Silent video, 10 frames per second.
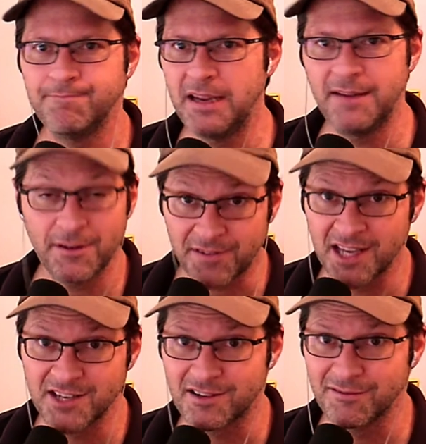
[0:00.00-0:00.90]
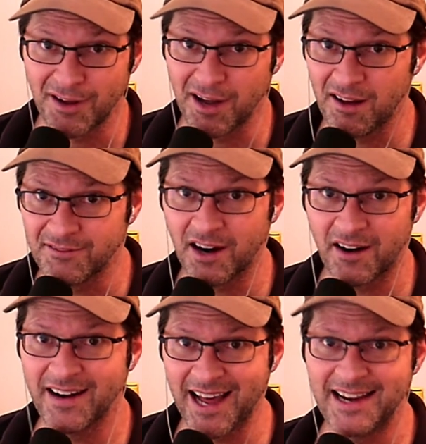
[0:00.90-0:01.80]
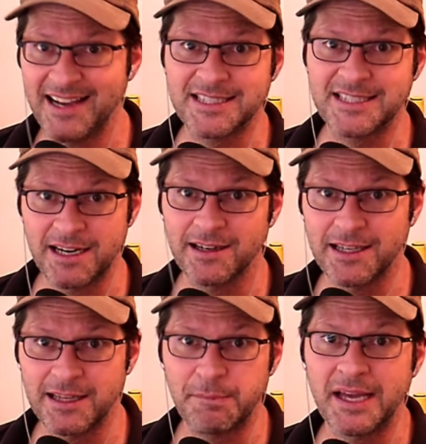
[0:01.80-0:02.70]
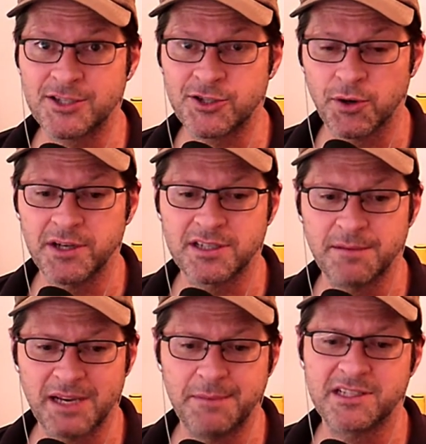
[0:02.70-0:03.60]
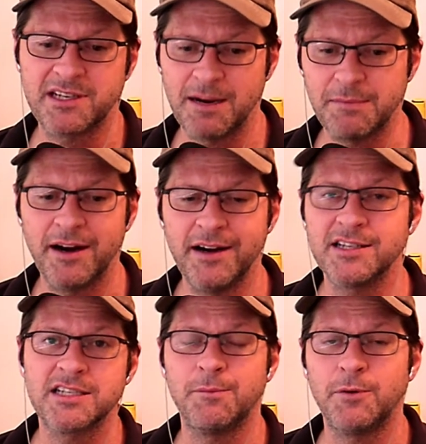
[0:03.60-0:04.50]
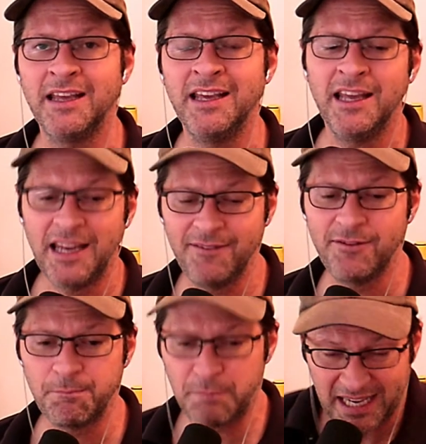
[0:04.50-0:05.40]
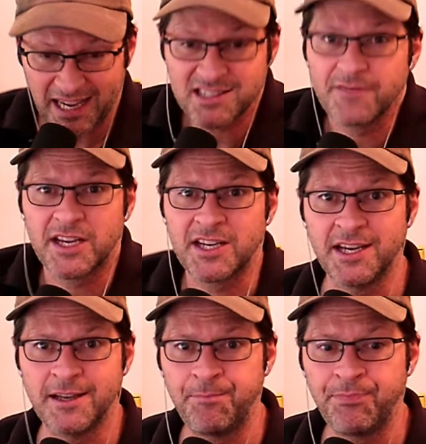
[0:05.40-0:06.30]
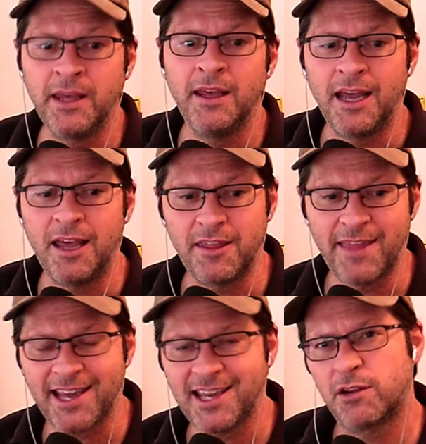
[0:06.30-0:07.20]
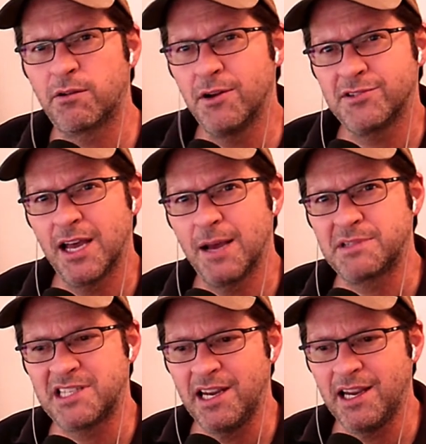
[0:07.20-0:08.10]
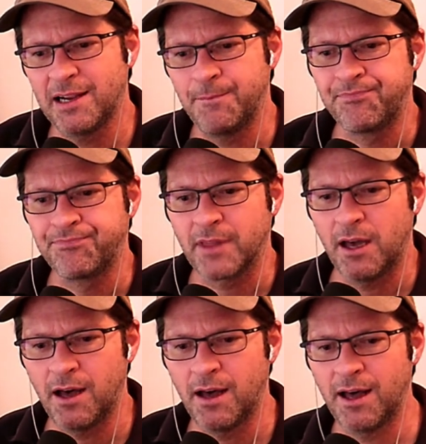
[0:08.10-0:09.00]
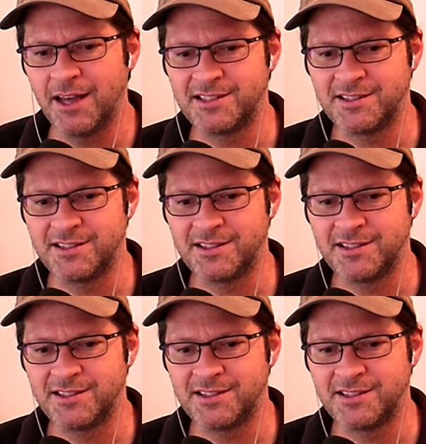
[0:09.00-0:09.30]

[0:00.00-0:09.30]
even if kids are involved, are not necessarily the best choice. Sometimes staying married to someone, even because of a kid, and then that kid grows up seeing a